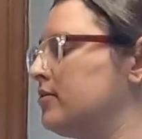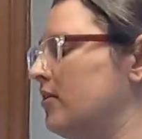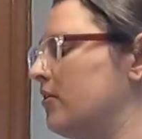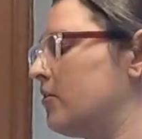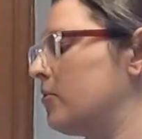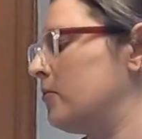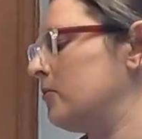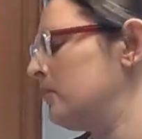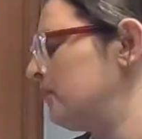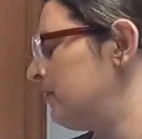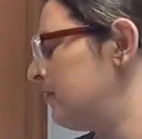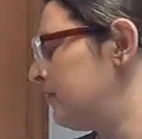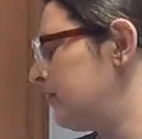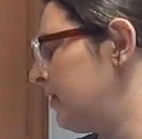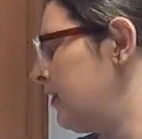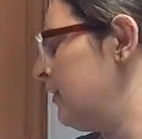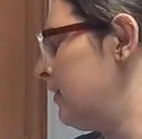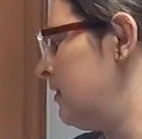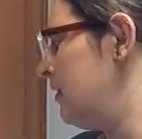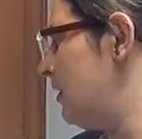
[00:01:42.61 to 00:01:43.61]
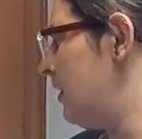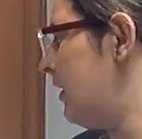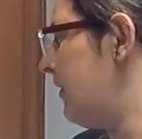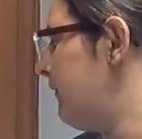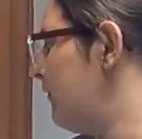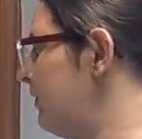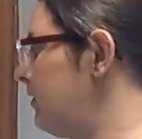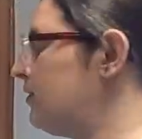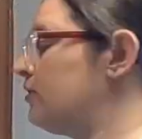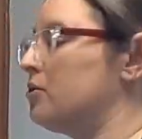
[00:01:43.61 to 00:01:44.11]
So
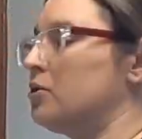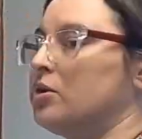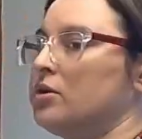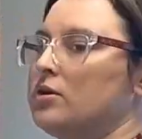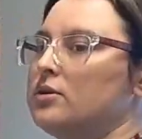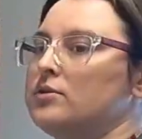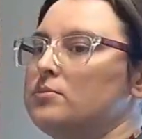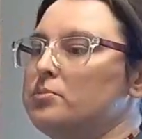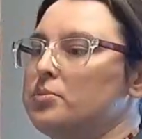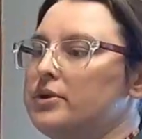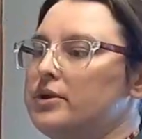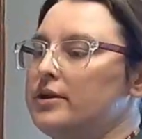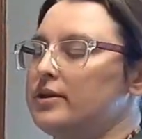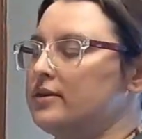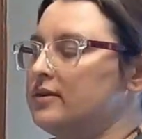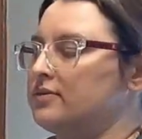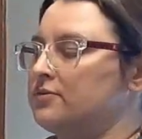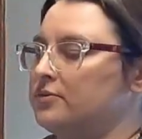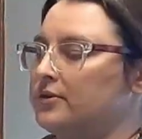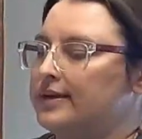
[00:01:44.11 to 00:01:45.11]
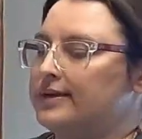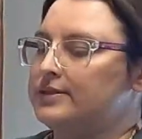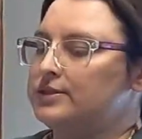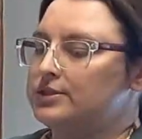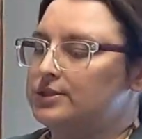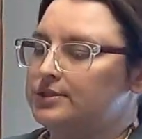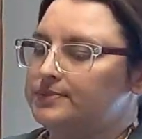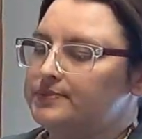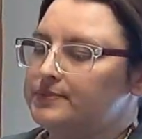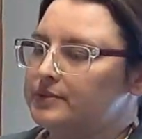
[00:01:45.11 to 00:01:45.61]
I'll either put it in the
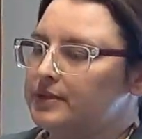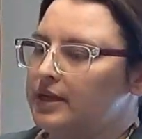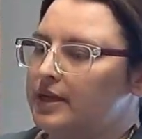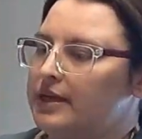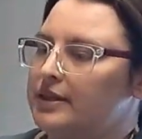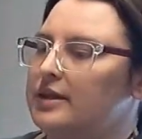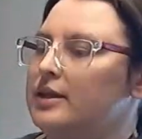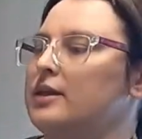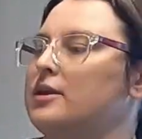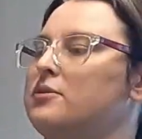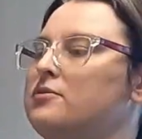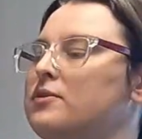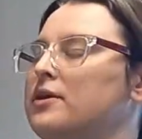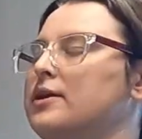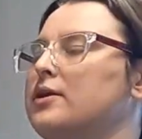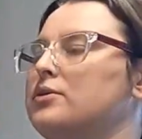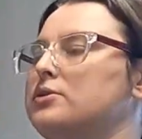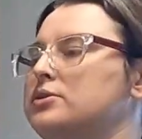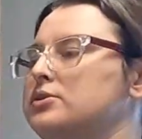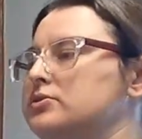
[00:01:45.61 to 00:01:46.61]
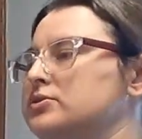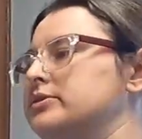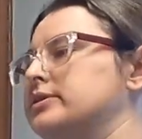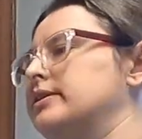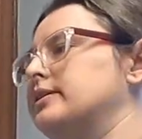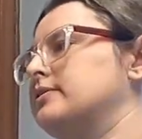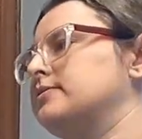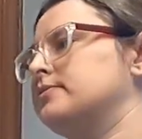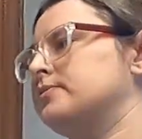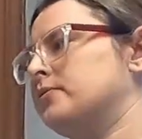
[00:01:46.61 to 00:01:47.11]
fridge, and then if I don't use
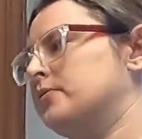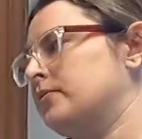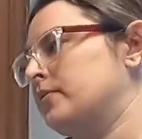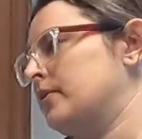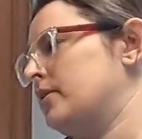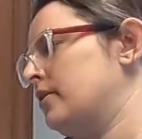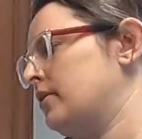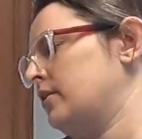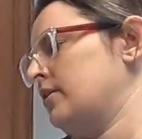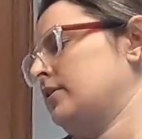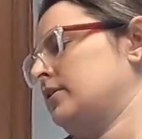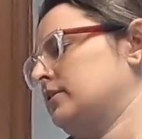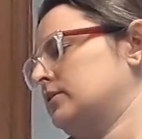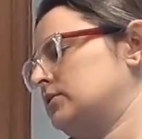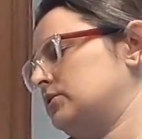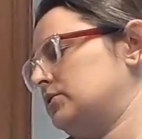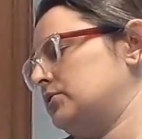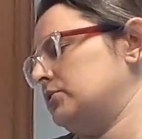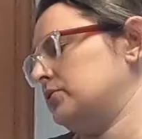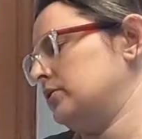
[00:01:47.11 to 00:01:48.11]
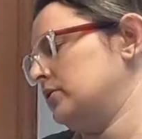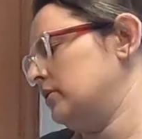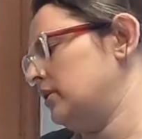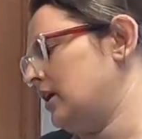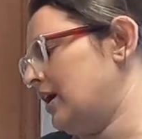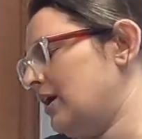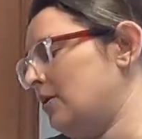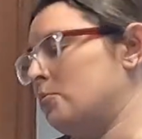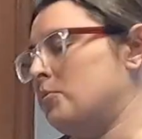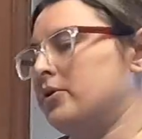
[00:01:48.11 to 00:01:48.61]
it
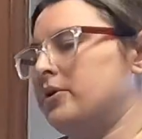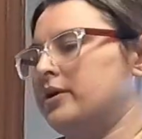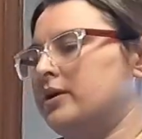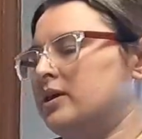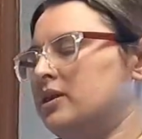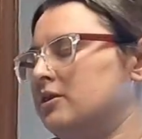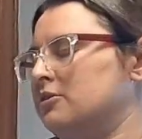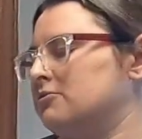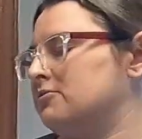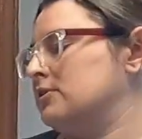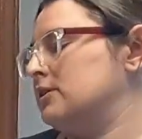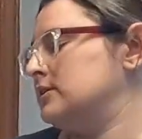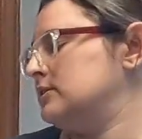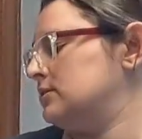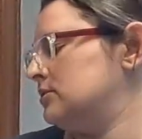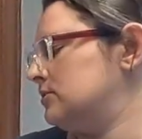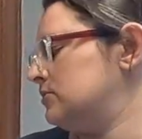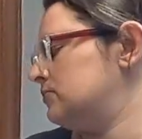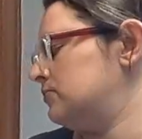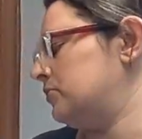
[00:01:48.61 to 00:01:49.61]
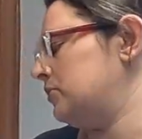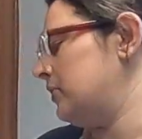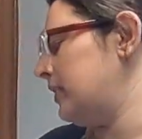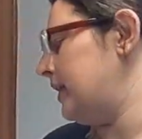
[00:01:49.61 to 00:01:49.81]
soon, I'll put it in the freezer for